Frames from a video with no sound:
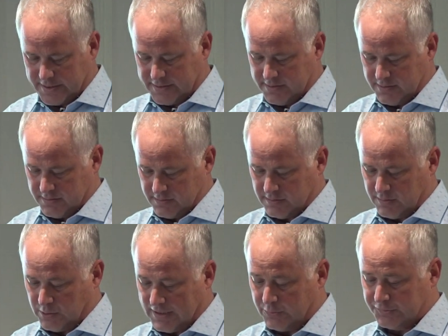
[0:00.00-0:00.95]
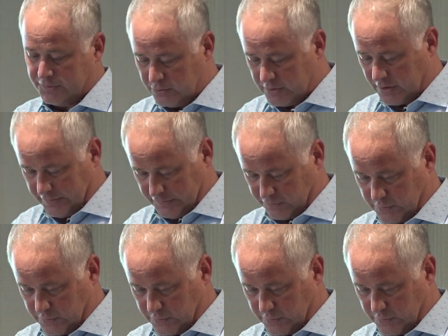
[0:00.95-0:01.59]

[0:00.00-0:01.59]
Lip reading: and, when I was doing all this